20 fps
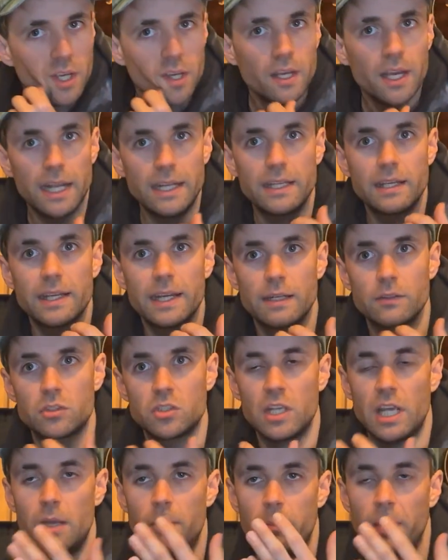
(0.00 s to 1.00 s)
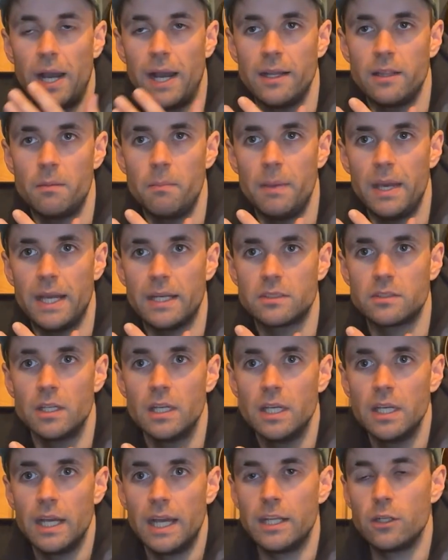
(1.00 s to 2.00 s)
and you can kind of sit it behind the mix
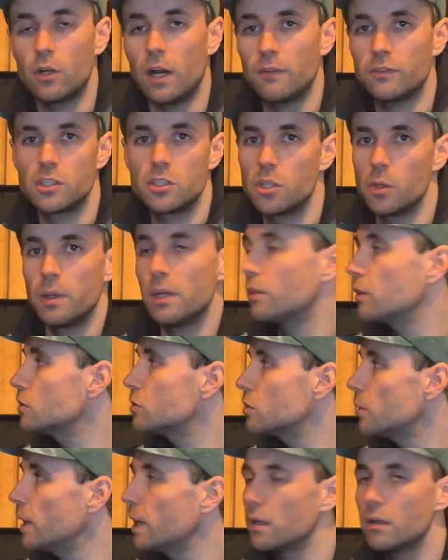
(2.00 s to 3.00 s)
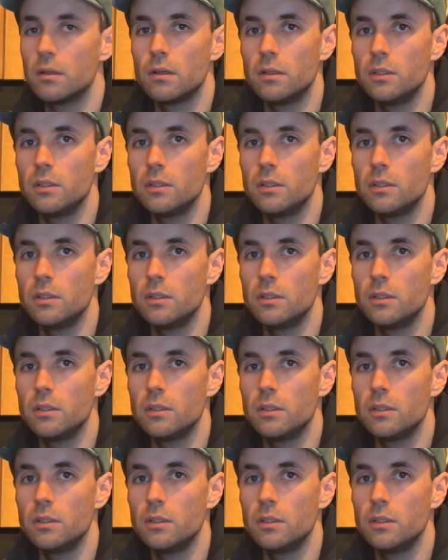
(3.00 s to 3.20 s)
and you don't have to do anything to it.